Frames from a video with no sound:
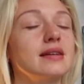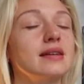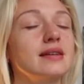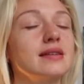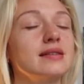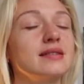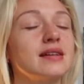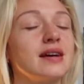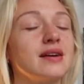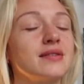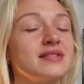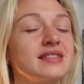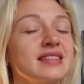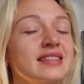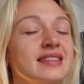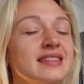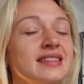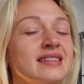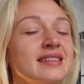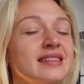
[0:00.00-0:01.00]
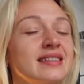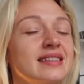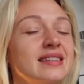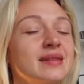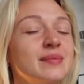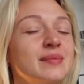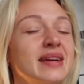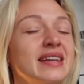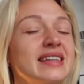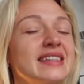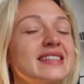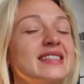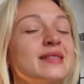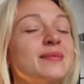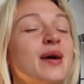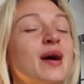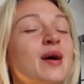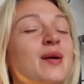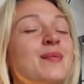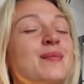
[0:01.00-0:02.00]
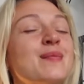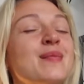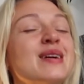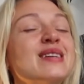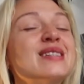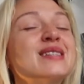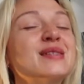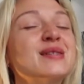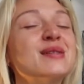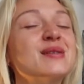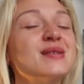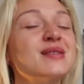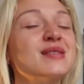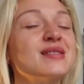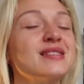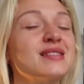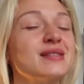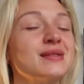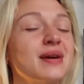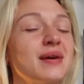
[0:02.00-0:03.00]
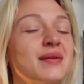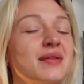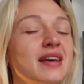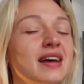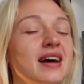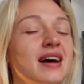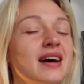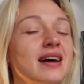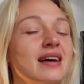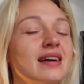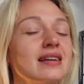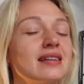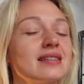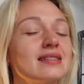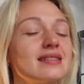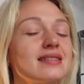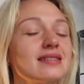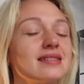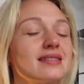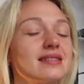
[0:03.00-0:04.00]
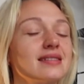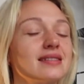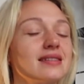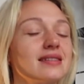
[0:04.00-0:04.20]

Soften the many small muscles around the eyes.